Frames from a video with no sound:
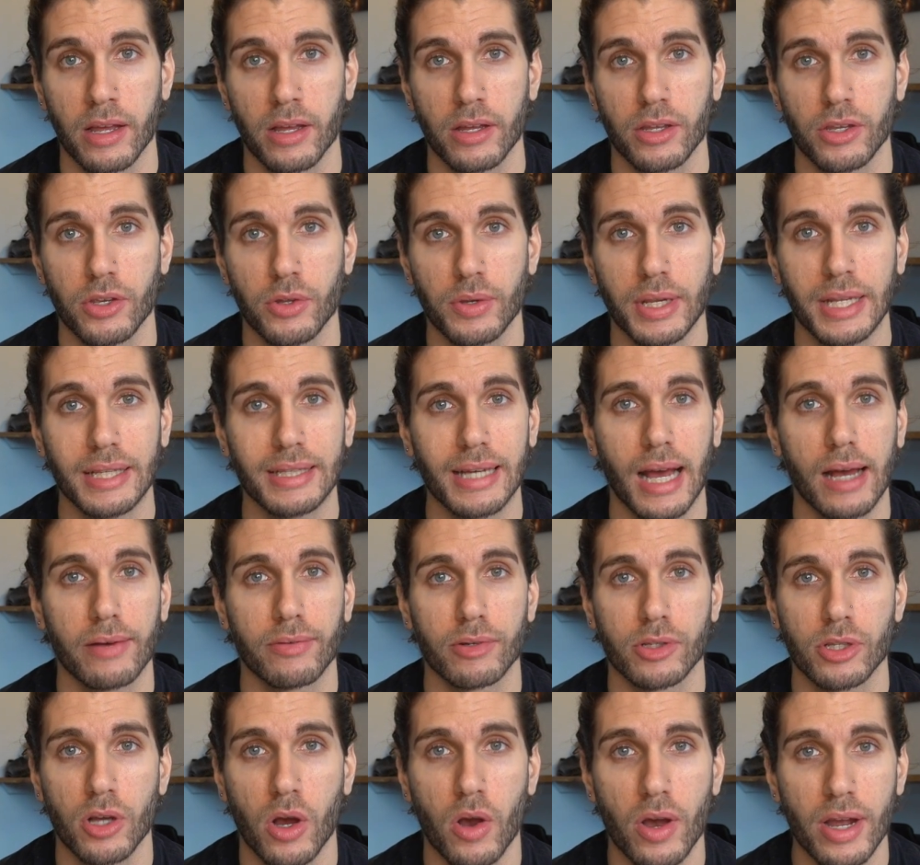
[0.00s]
You need to have
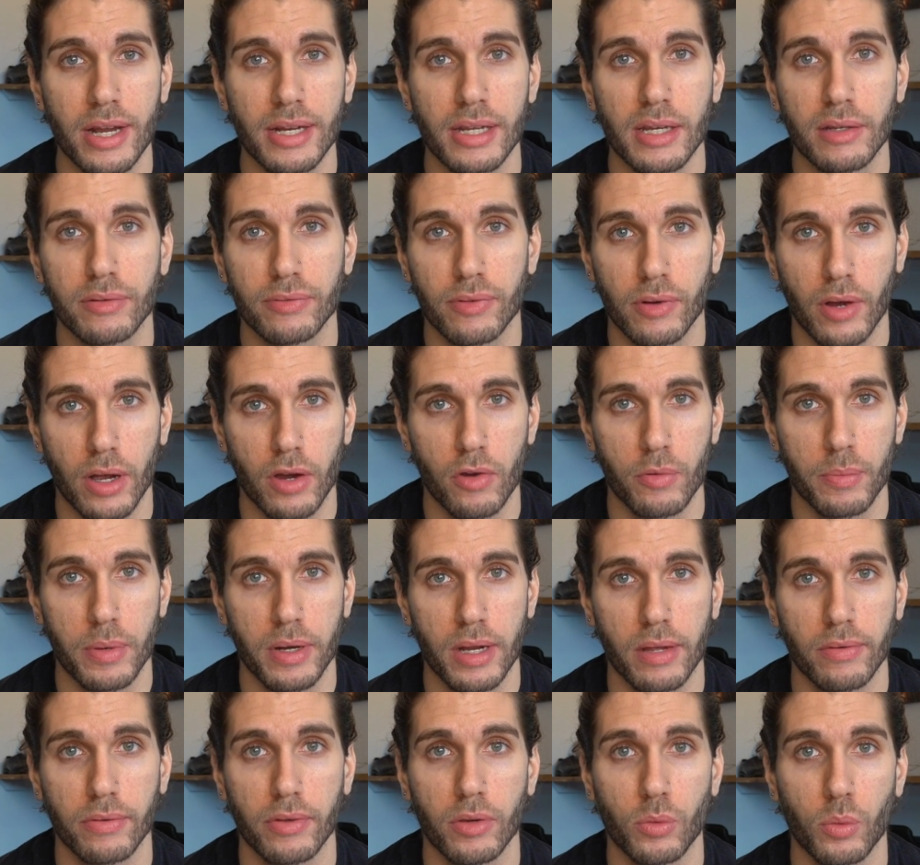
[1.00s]
a tidy
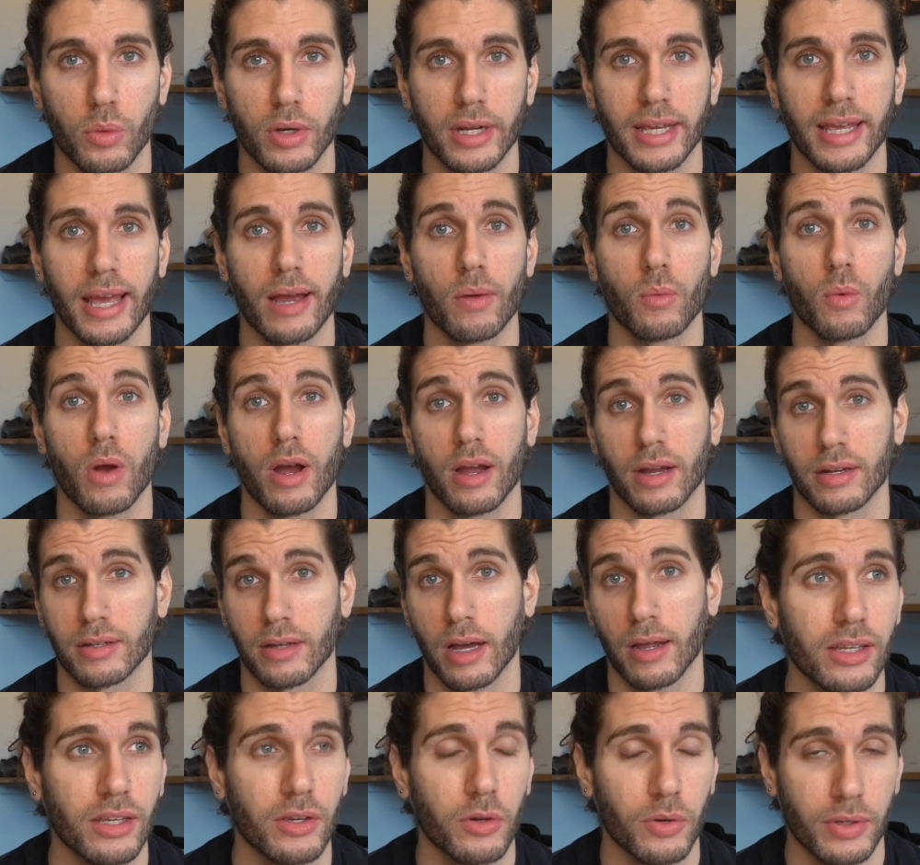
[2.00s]
environment if you want to get work
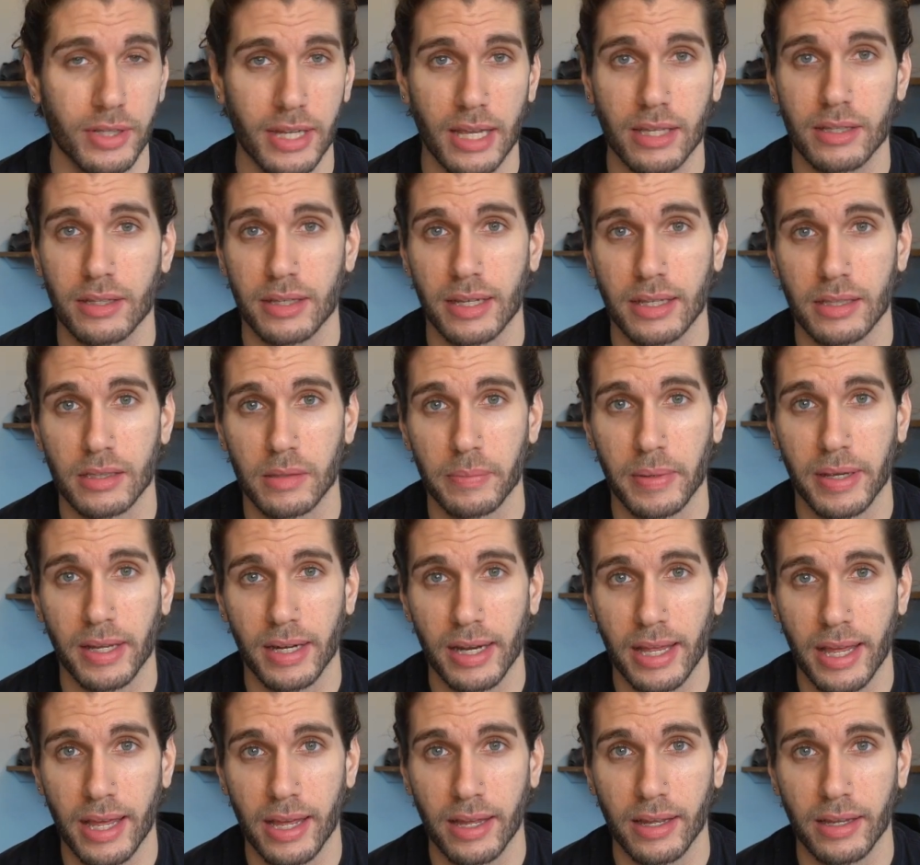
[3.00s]
done. Your desk needs to be
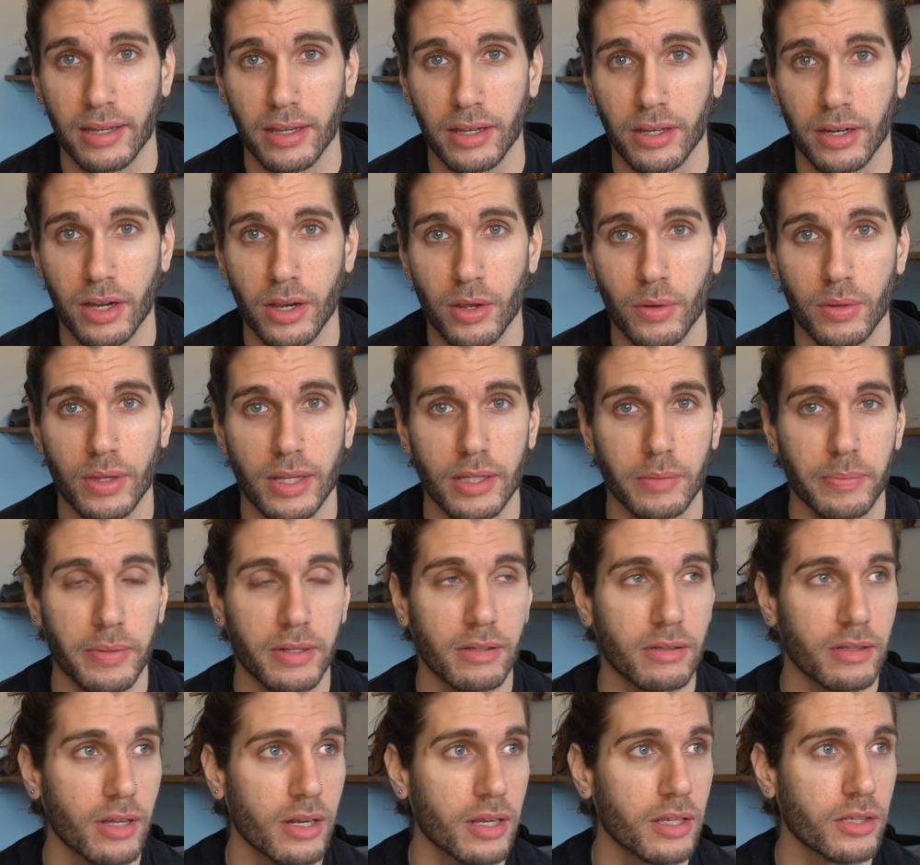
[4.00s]
clear. There's been
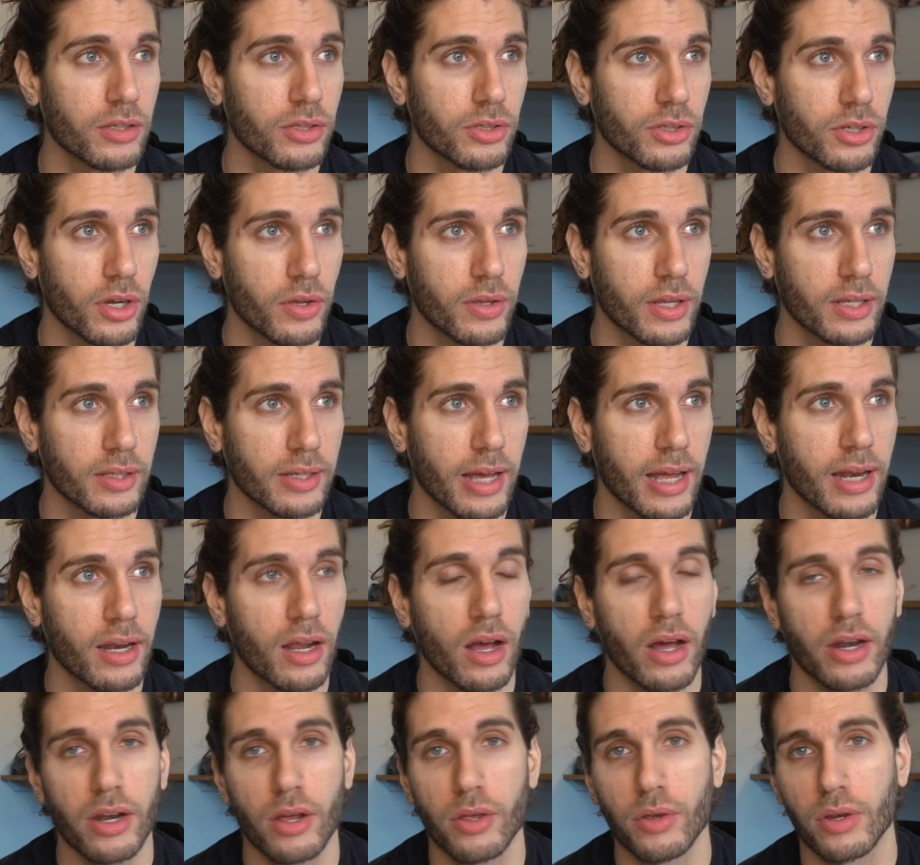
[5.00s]
studies to show this, and
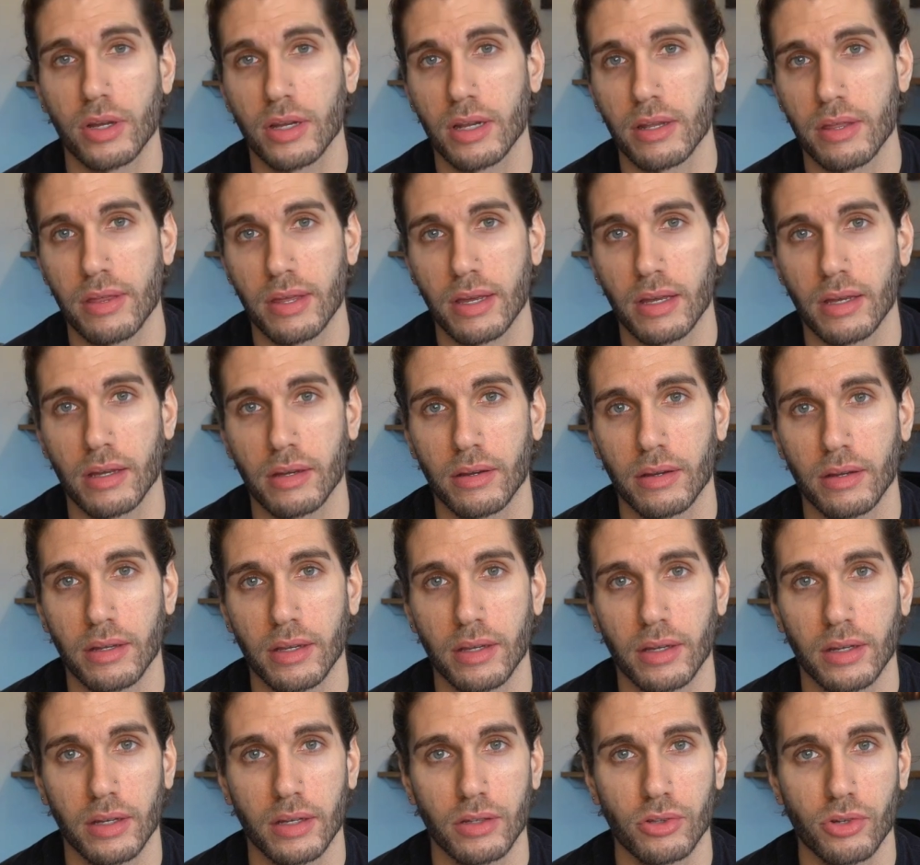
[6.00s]
I know you're going to think, you're
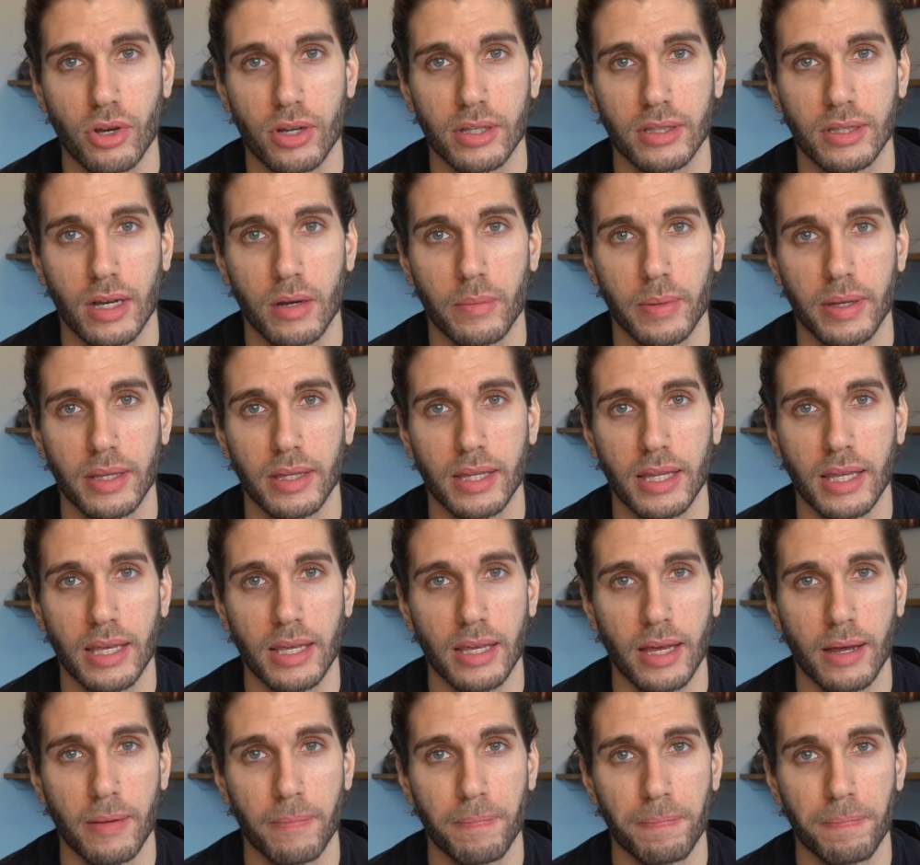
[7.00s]
going to try and tell me the